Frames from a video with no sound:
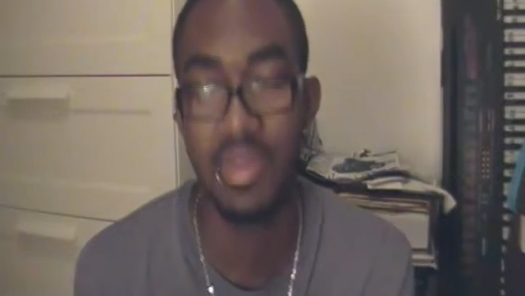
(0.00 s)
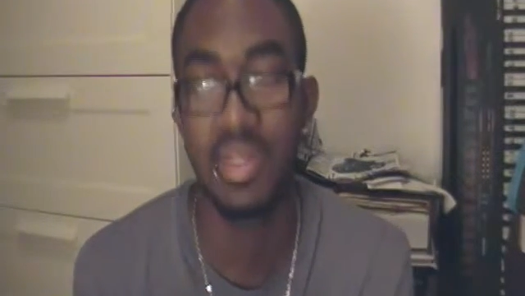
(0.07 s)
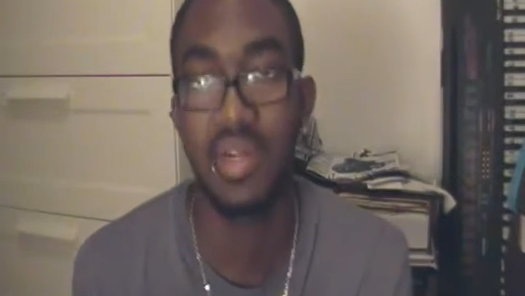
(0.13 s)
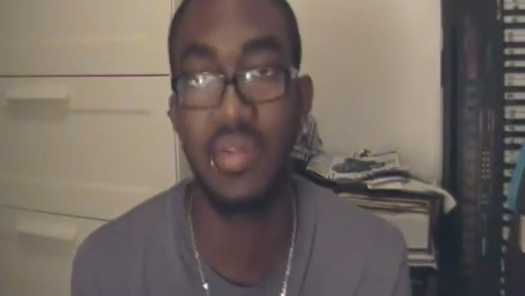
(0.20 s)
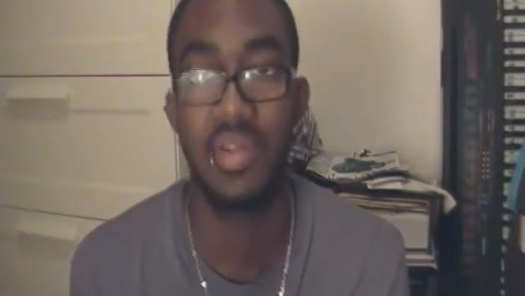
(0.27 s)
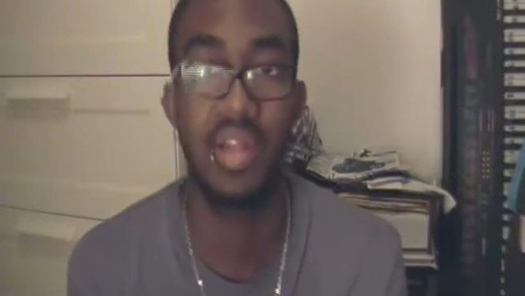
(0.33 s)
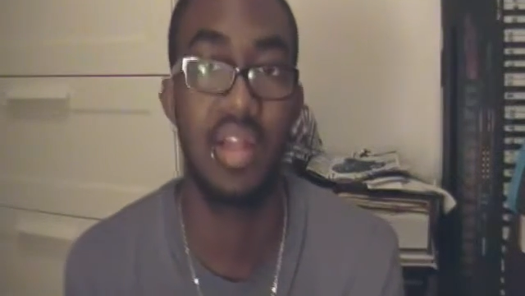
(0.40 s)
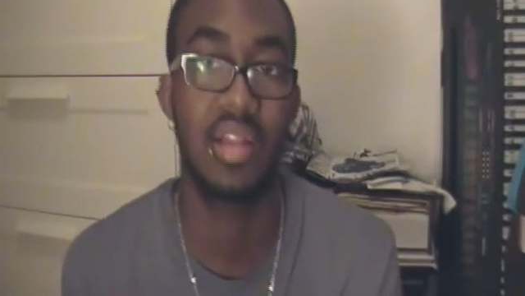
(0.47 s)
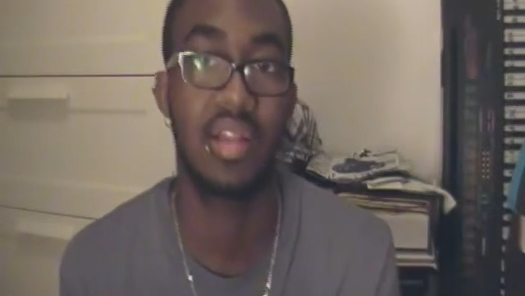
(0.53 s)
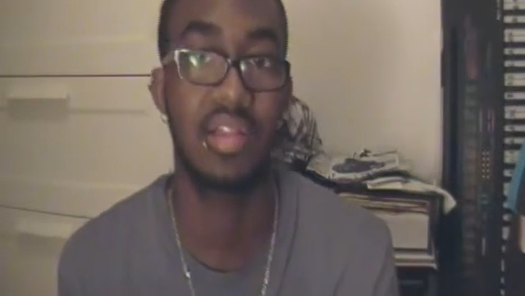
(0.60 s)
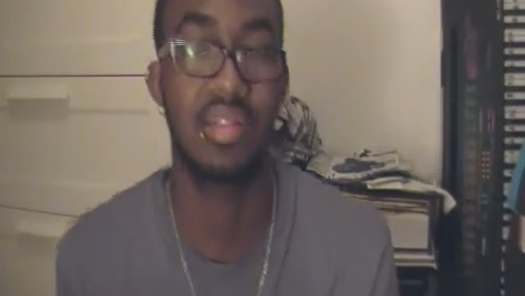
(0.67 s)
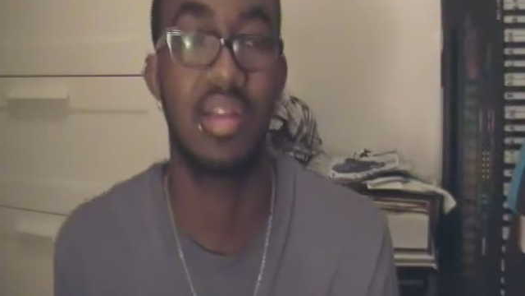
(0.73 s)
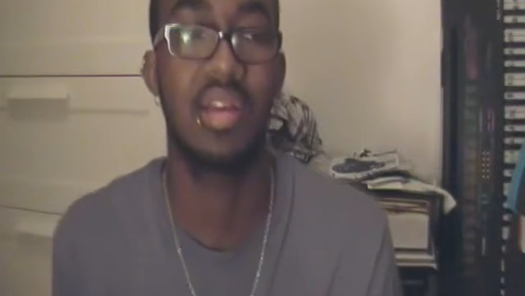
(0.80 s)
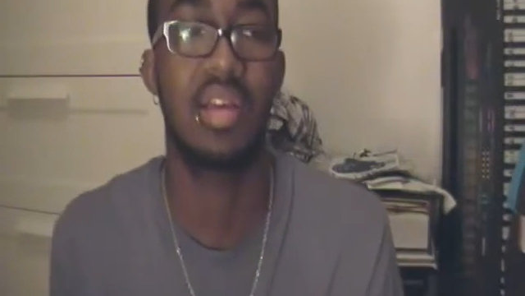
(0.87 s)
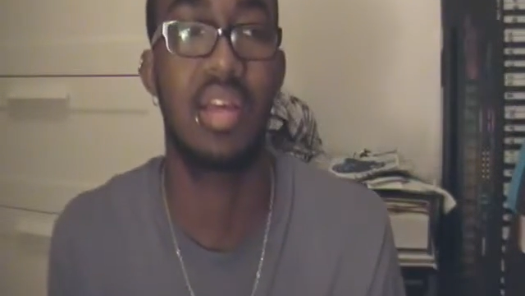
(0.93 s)
but I really like
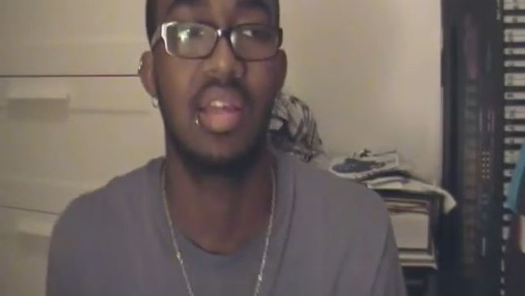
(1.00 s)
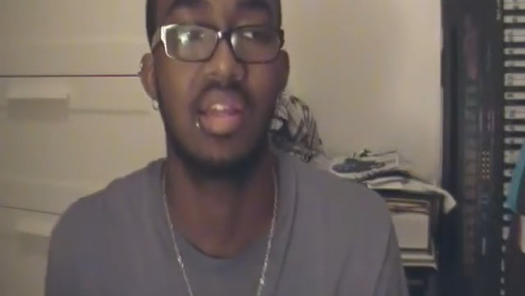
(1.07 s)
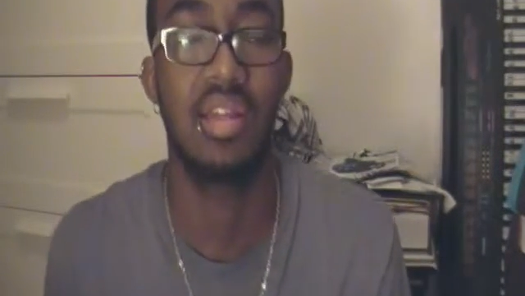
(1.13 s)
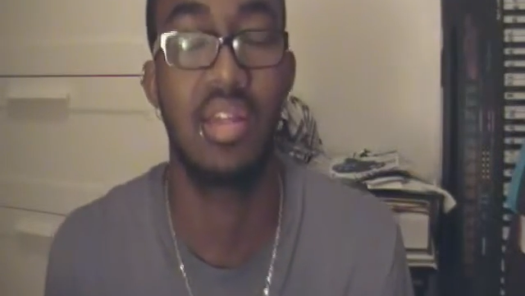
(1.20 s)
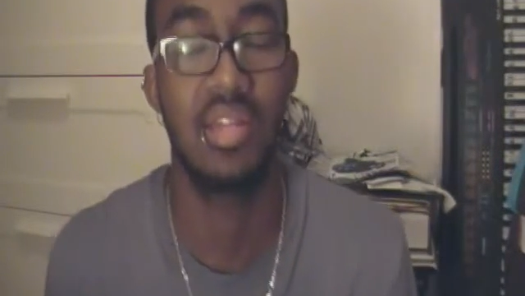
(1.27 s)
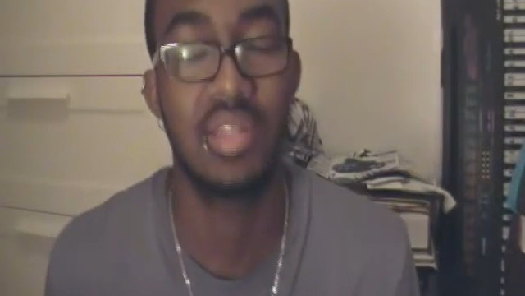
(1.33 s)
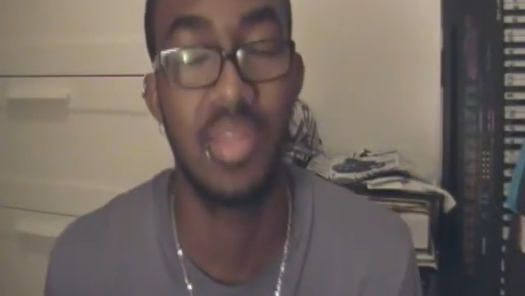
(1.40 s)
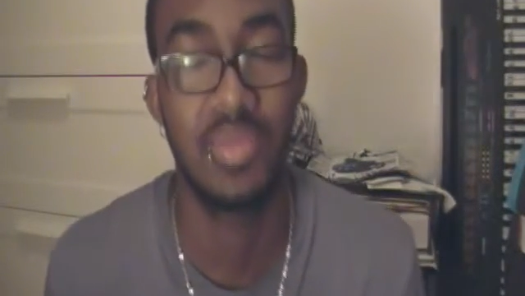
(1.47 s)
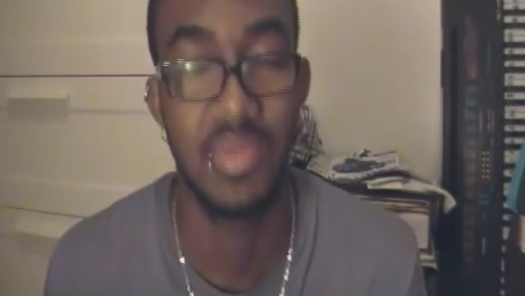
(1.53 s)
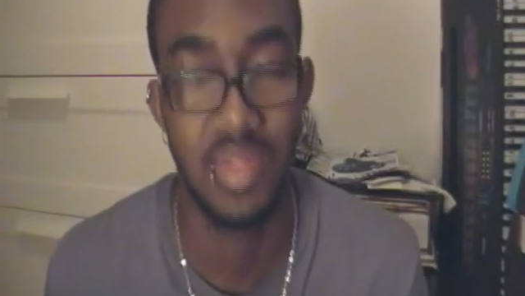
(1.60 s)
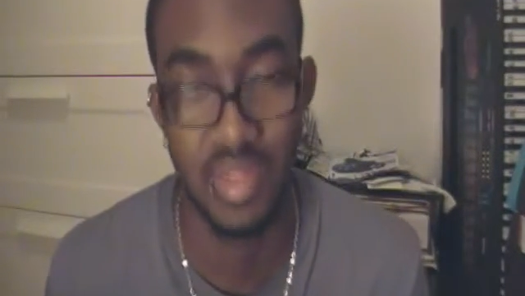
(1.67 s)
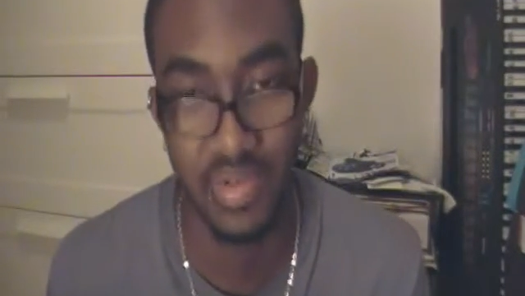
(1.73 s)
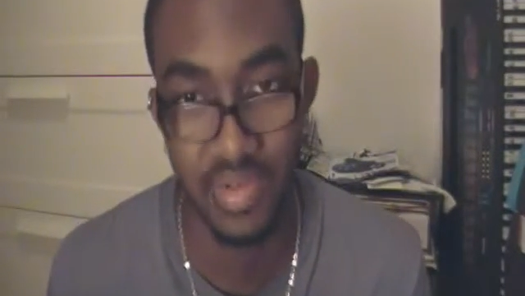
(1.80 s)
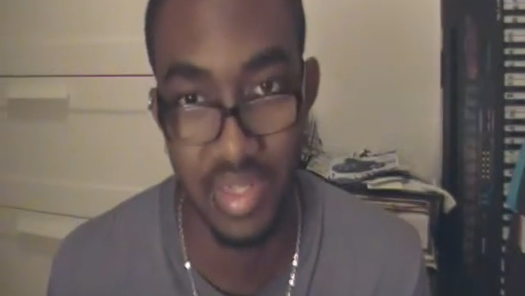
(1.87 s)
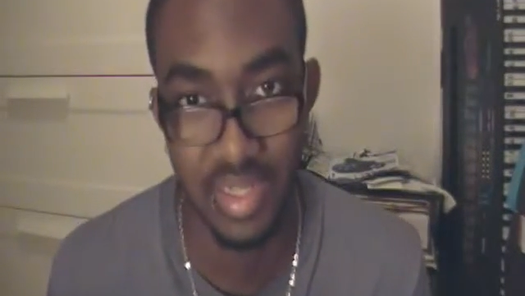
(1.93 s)
the song, and he
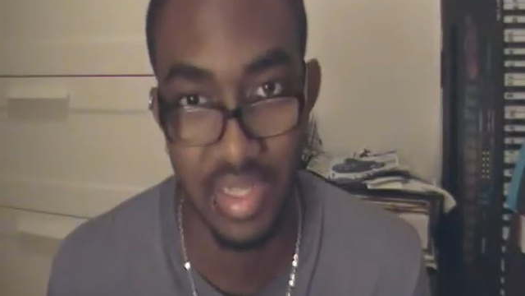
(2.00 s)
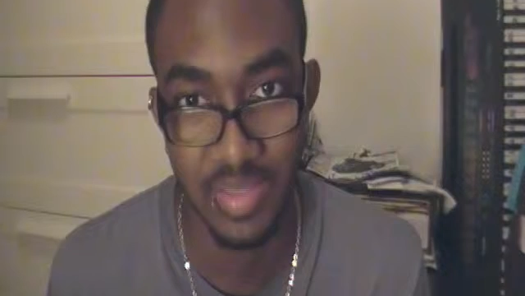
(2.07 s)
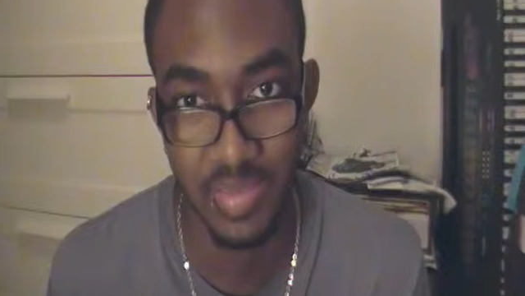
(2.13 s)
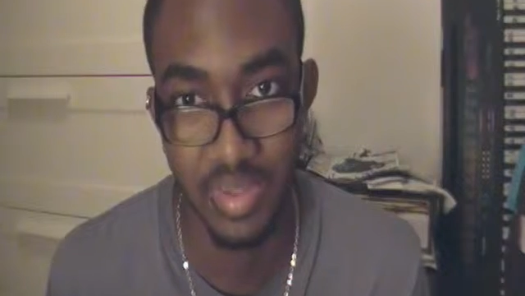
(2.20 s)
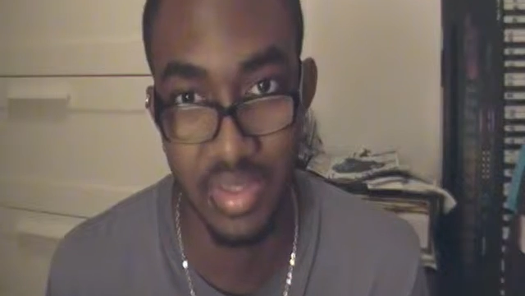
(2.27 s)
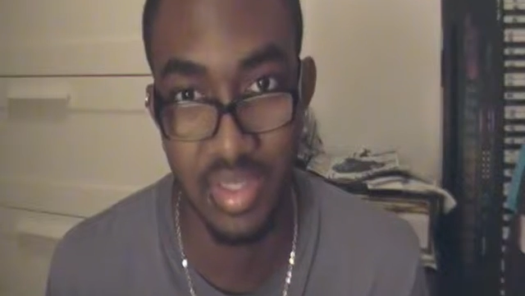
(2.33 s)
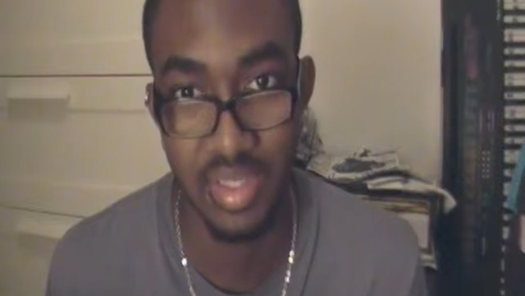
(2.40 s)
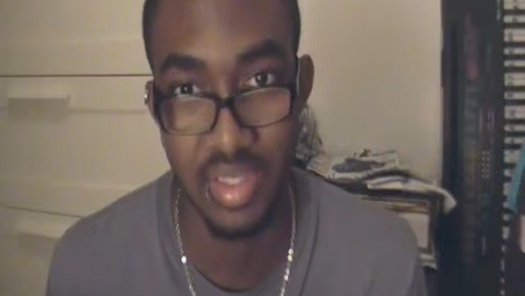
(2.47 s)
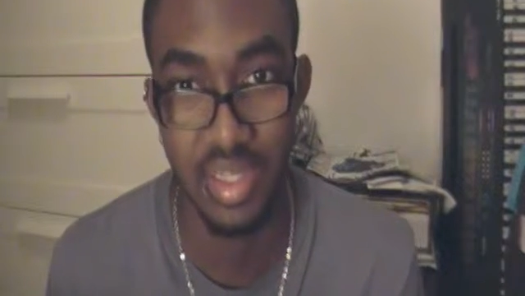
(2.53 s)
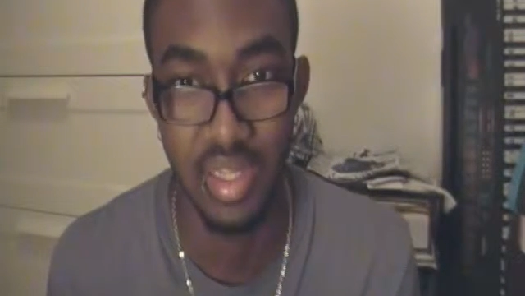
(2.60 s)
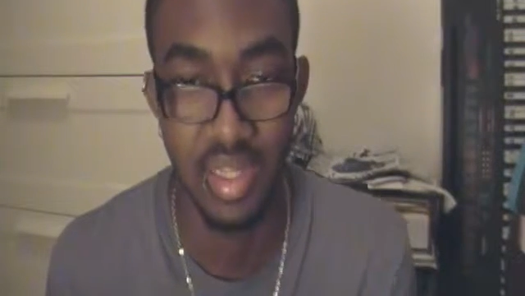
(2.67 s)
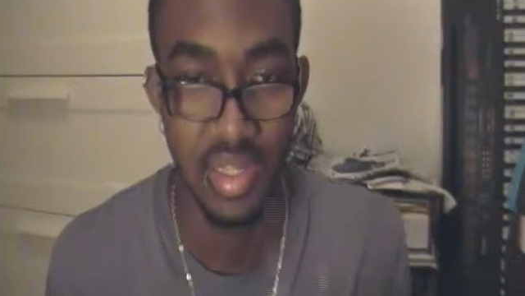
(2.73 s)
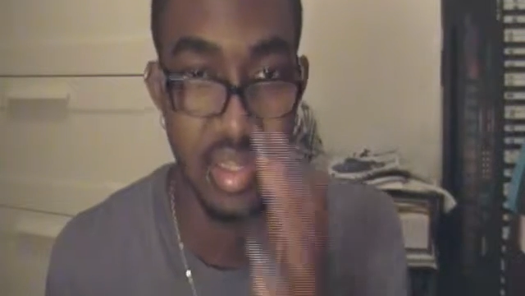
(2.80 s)
seems like a nice person.